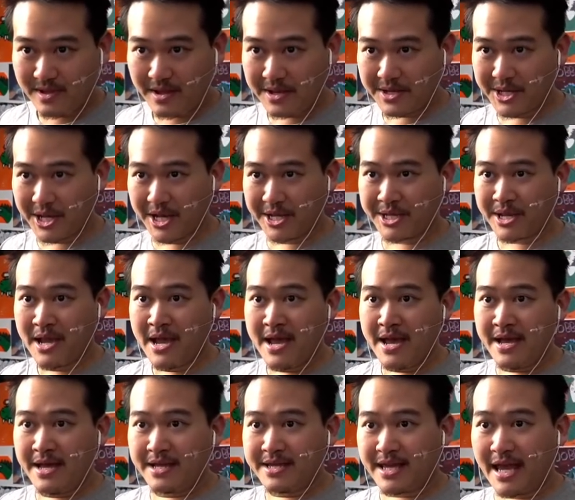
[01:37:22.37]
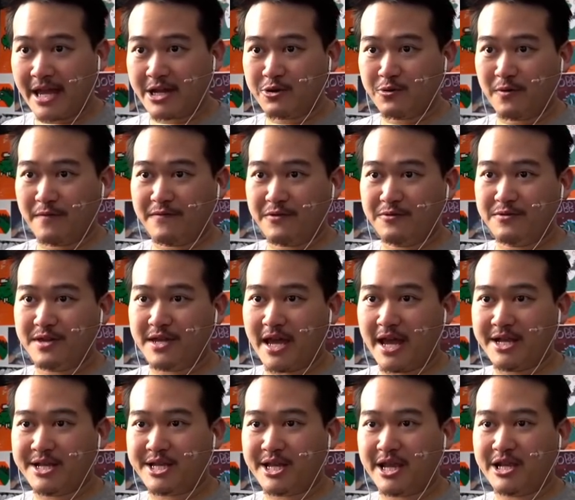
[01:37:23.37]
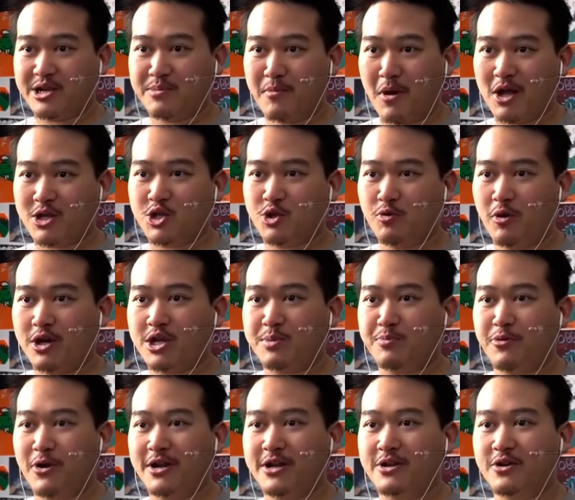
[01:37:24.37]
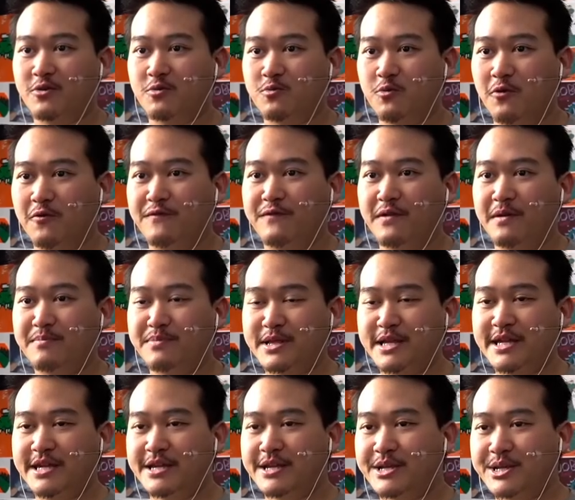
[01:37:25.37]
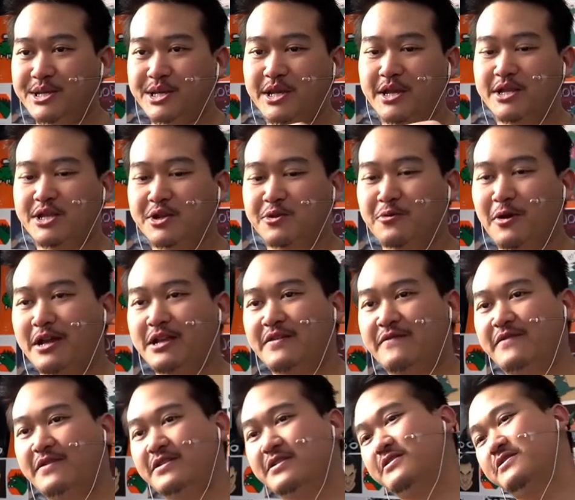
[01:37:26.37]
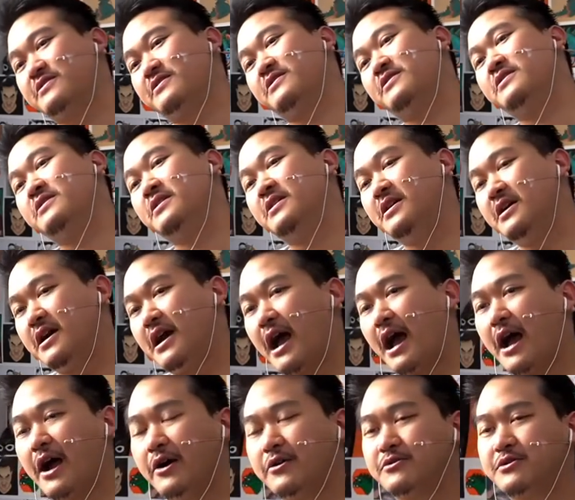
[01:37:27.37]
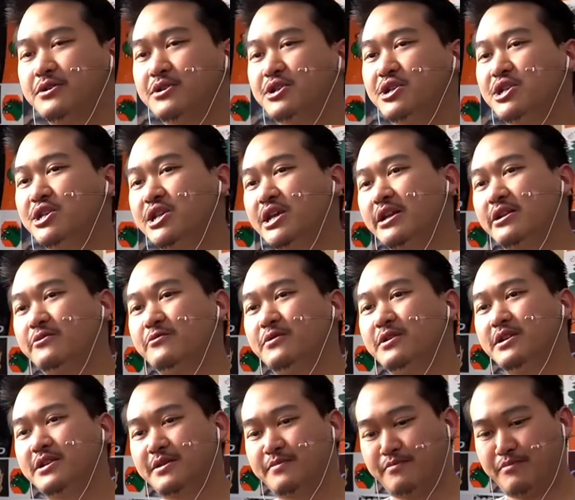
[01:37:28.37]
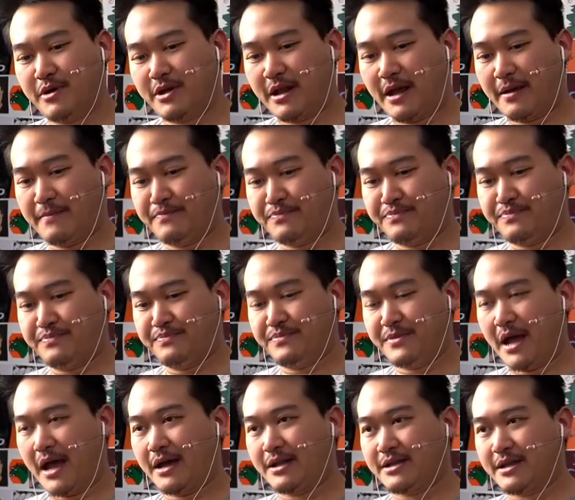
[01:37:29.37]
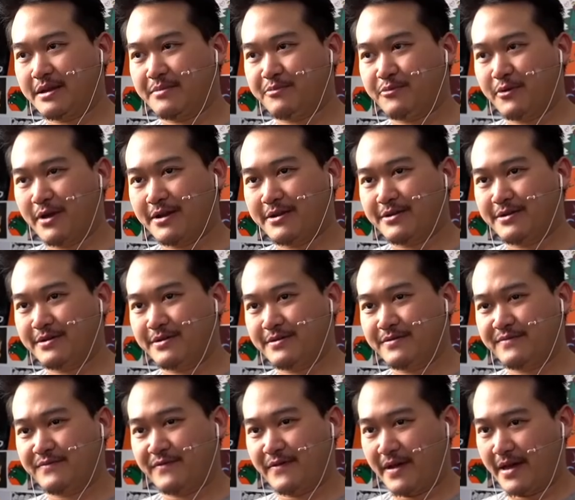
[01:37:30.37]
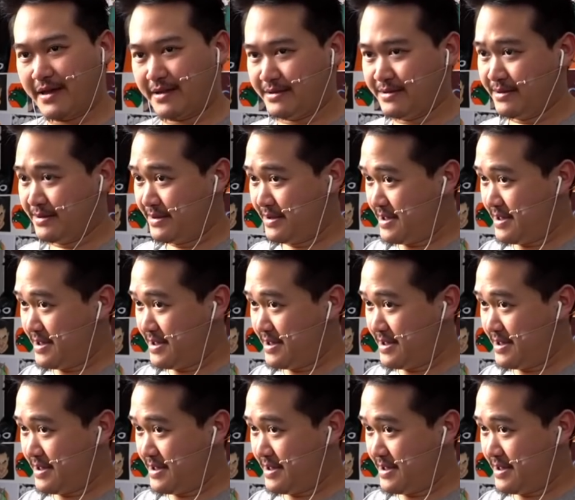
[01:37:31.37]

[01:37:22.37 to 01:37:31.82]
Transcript: Says, can you review the SH Monster Arts Predator Wolf, please? It's a great figure. I'll consider it, but I'm not a Predator fan.